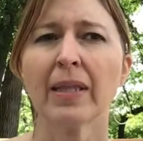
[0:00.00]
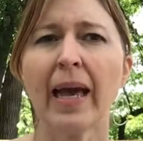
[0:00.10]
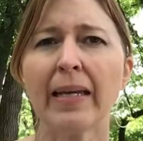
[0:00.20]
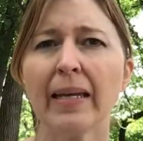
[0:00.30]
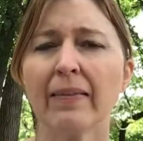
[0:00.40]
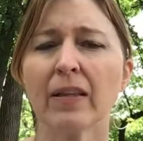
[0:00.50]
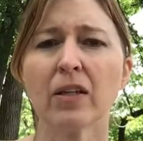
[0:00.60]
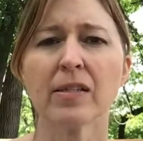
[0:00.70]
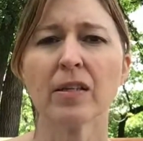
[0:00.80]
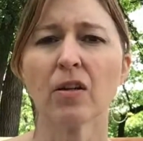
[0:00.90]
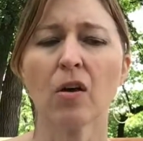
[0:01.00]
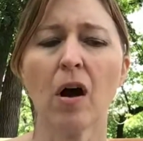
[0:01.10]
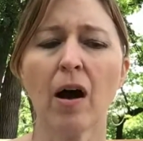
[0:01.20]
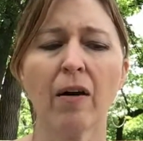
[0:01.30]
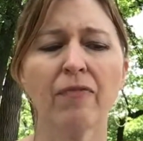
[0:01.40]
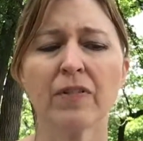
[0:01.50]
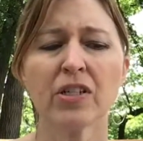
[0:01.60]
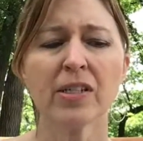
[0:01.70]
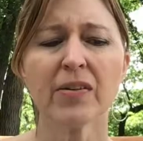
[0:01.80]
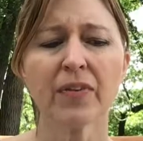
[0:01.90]
Lighting that looks a little off.
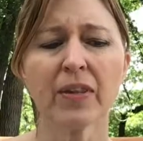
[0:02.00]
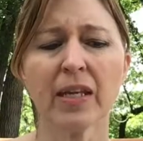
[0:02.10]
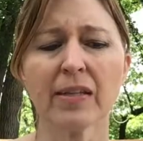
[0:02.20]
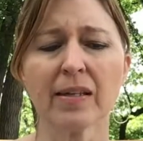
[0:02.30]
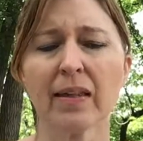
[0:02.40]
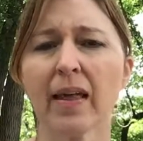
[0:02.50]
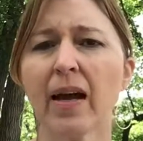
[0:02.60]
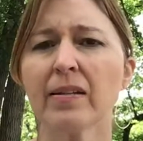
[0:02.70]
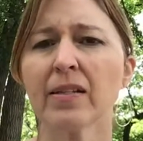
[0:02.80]
Just different things like that.